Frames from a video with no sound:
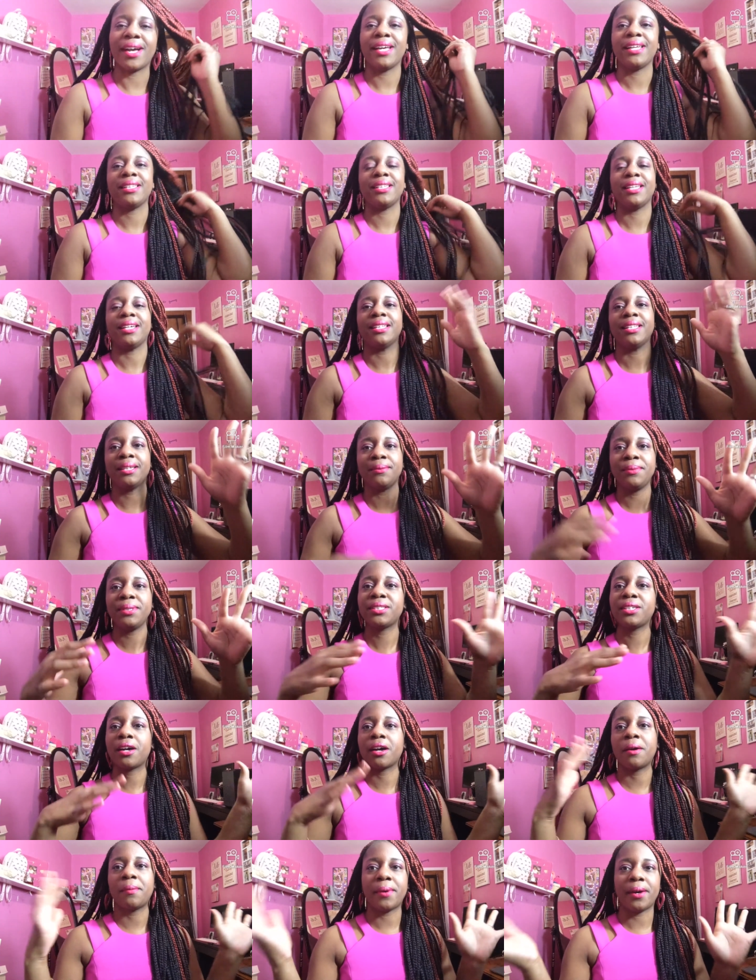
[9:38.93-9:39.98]
Okay, now
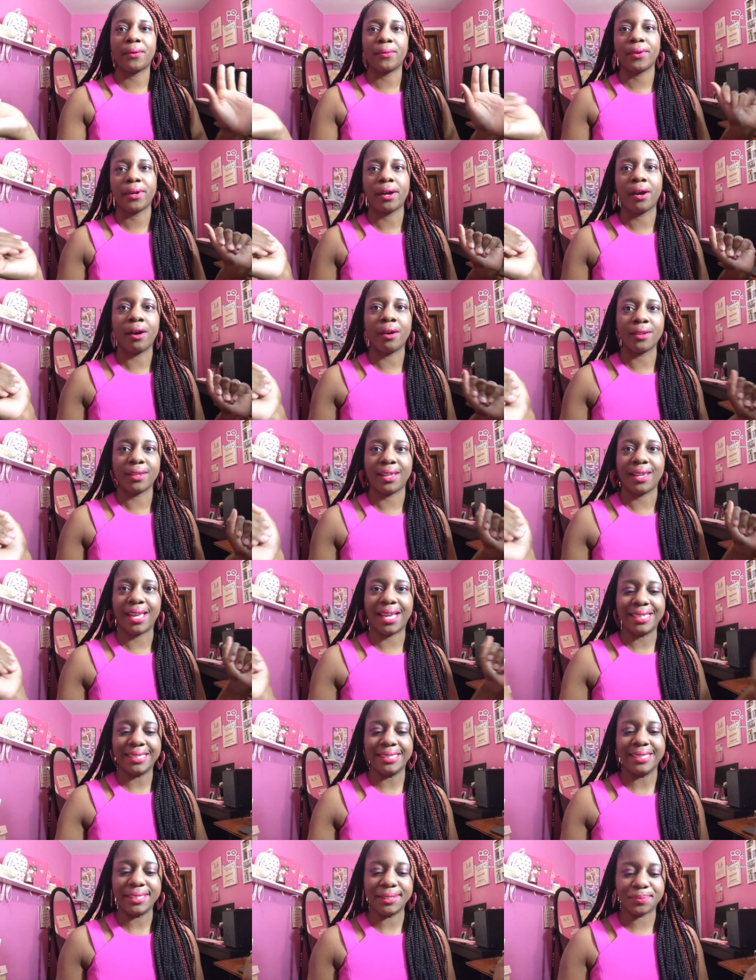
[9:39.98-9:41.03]
let me talk about where all
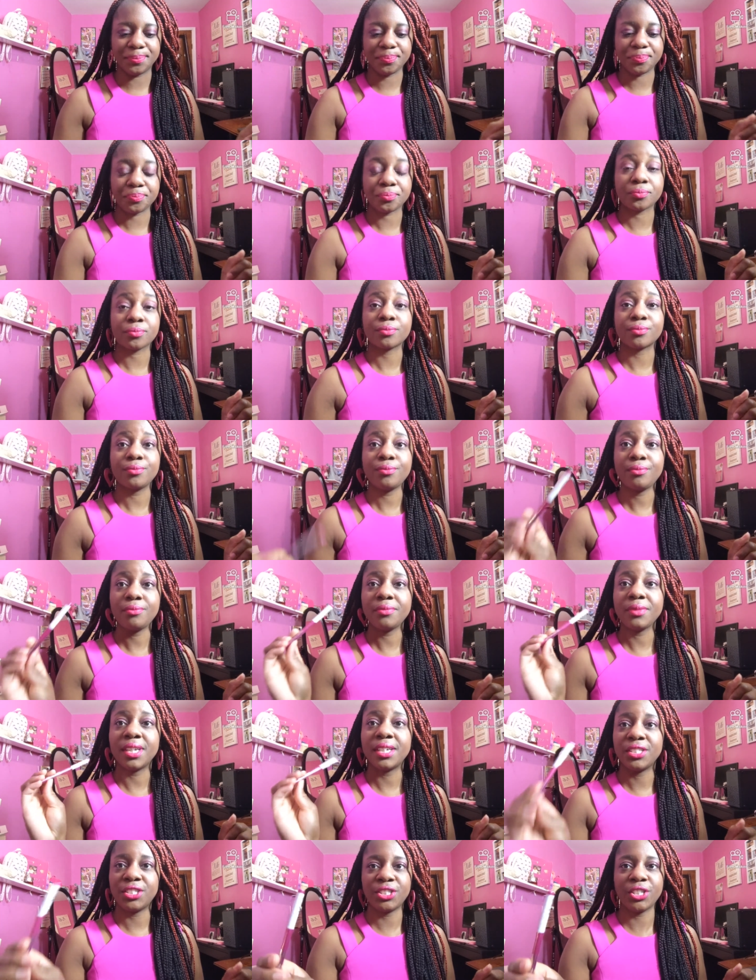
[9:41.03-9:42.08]
that I did.
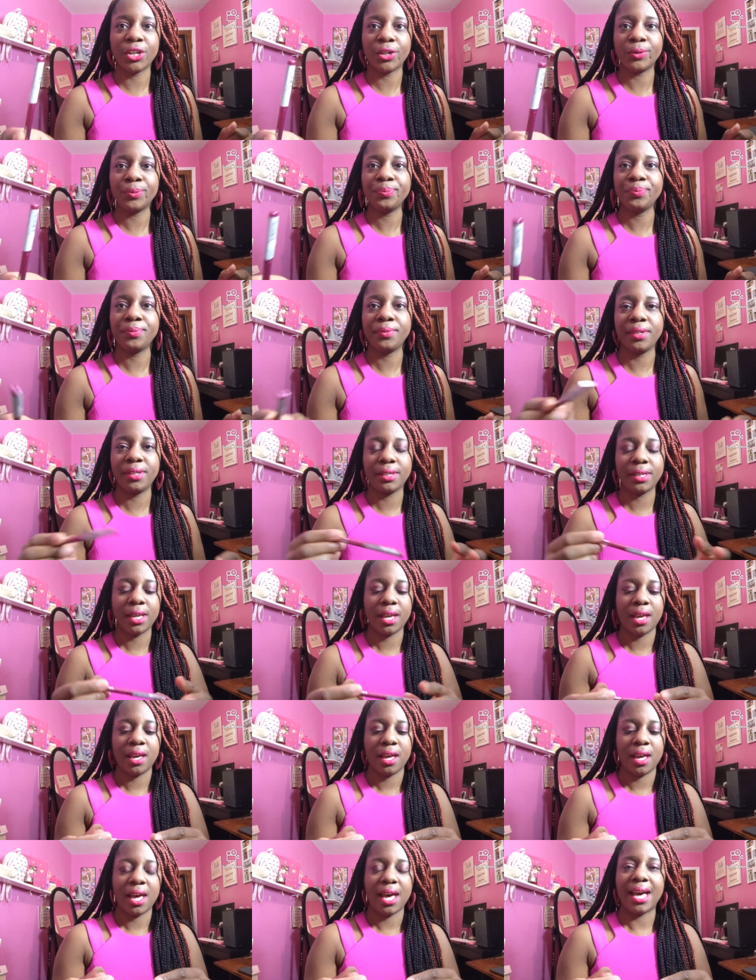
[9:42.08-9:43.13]
So,
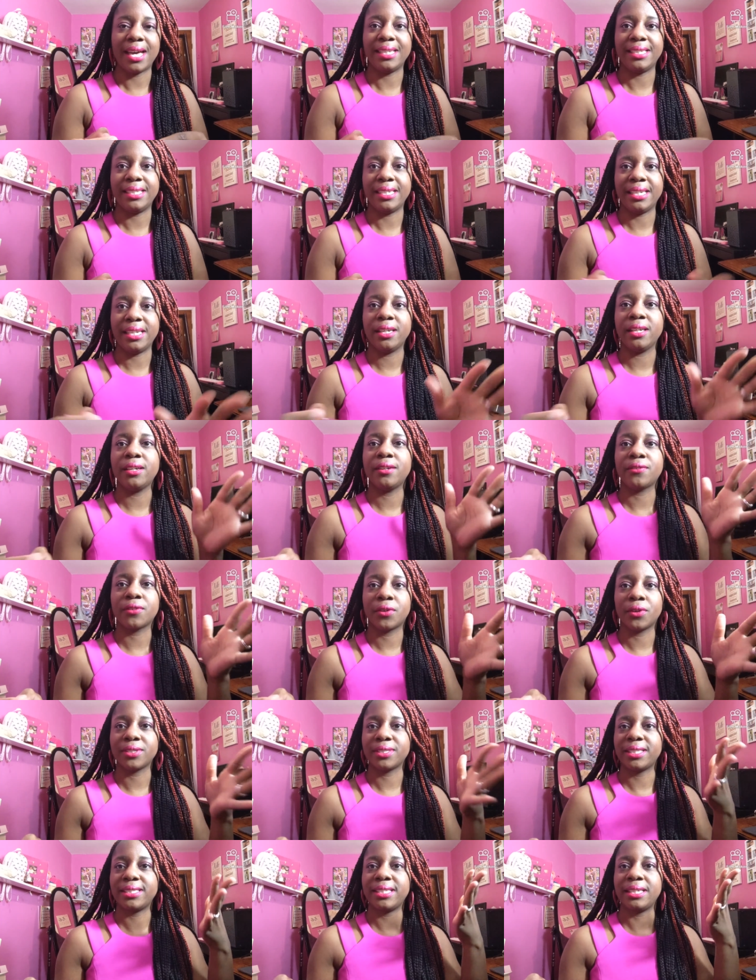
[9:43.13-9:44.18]
I did,
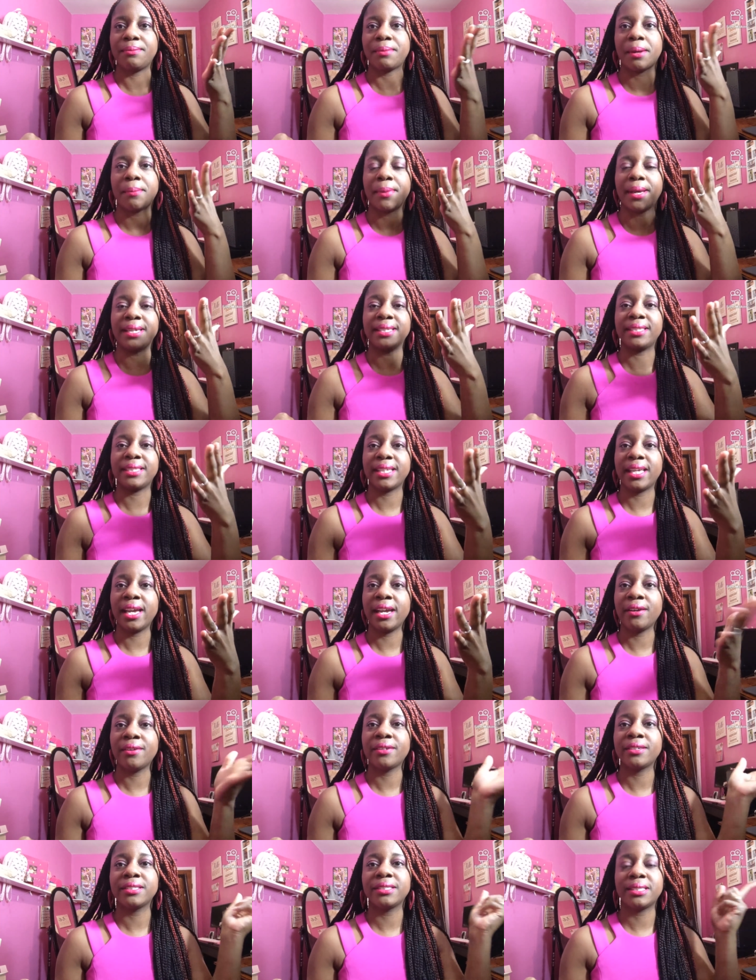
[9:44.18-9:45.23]
of course, I did my
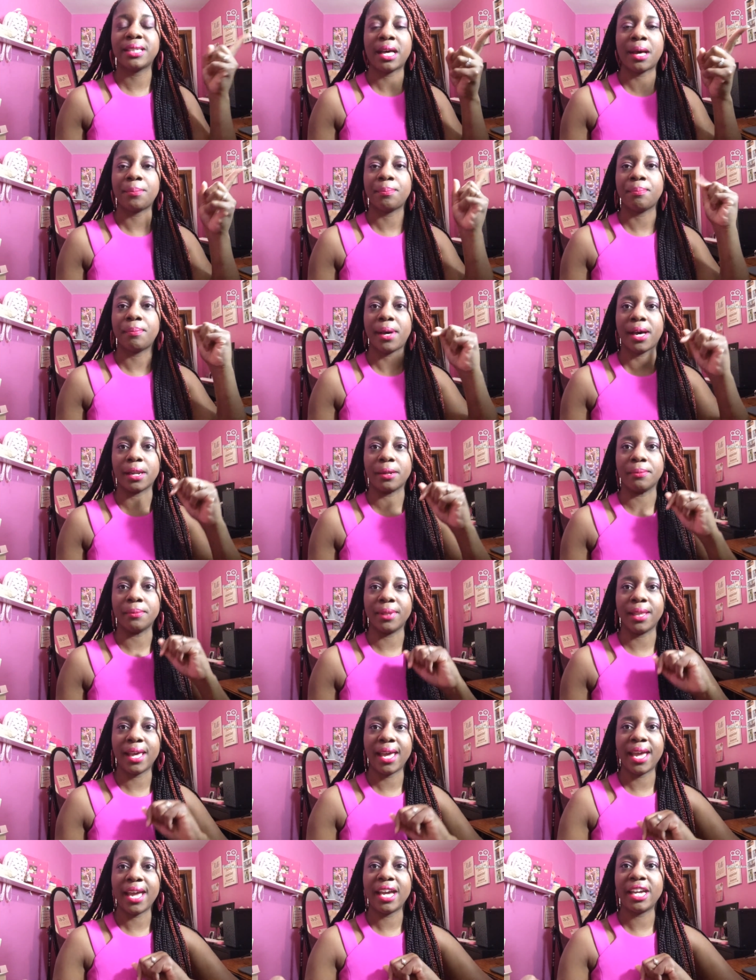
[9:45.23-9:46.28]
mascara, top and
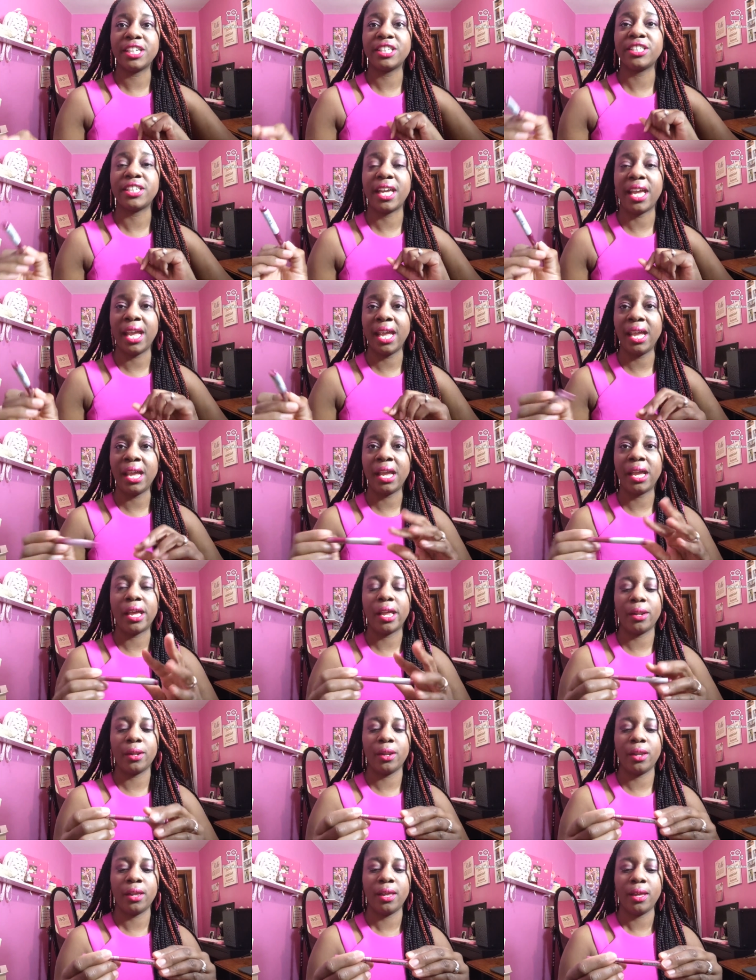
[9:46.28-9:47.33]
bottom lash,
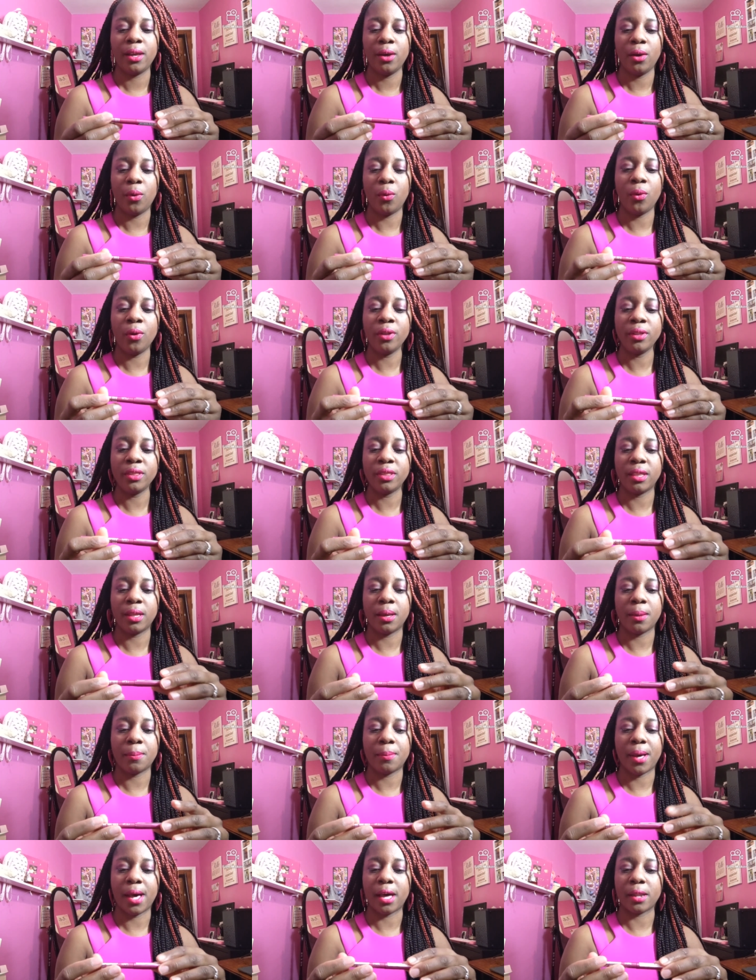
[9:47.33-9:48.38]
and
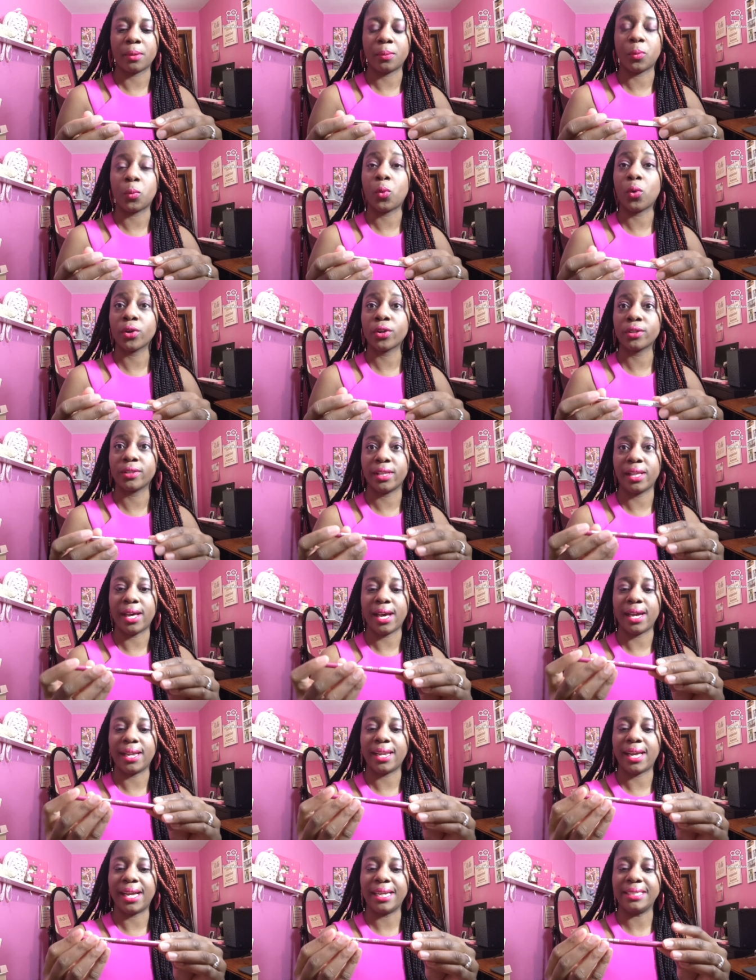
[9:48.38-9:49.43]
on the bottom
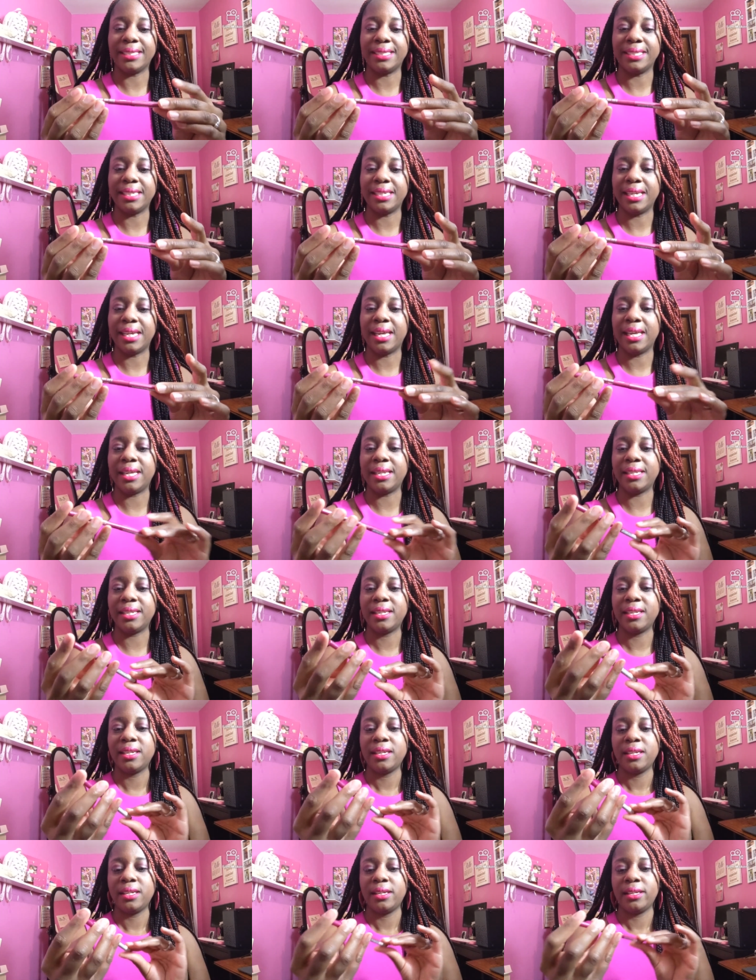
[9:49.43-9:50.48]
waterline, I
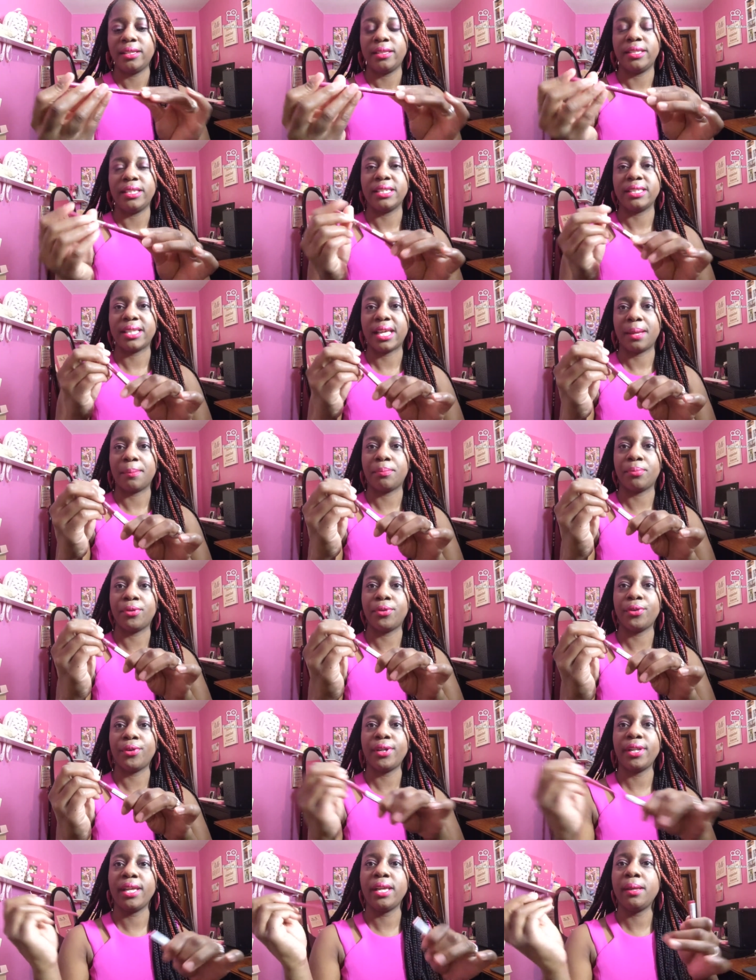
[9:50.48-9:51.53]
did this like
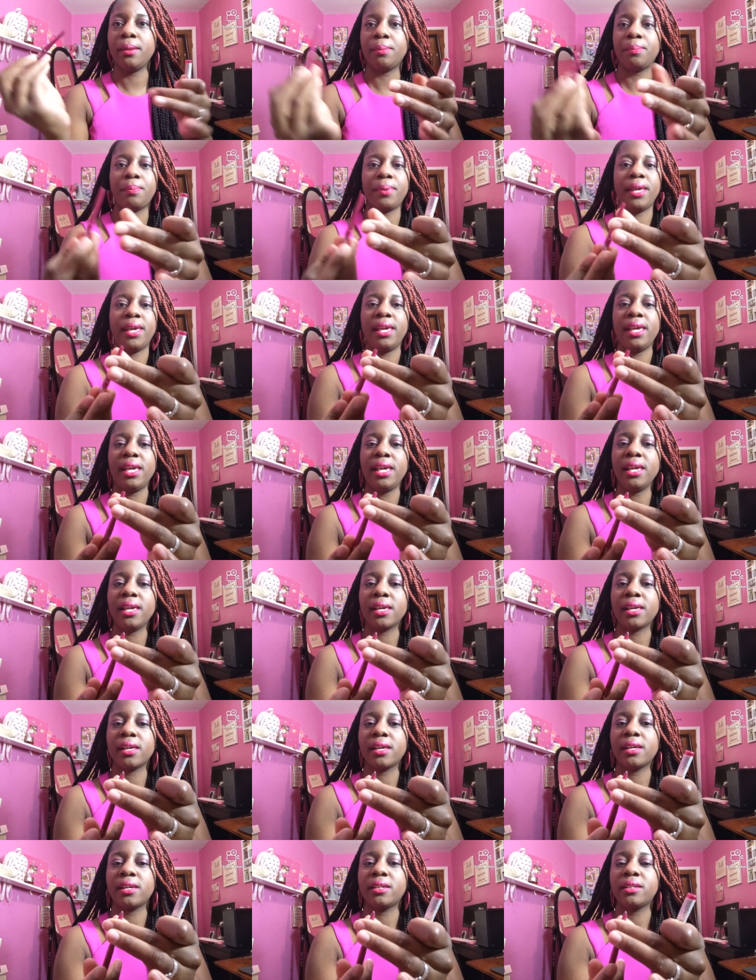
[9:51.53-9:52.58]
pretty
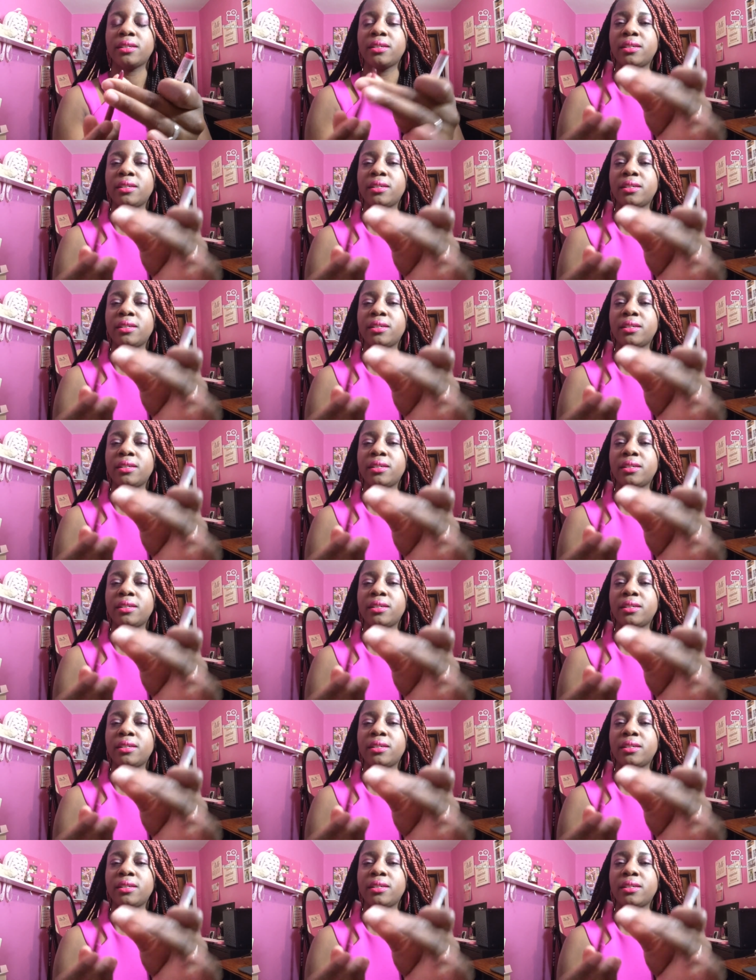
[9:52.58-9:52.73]
pink.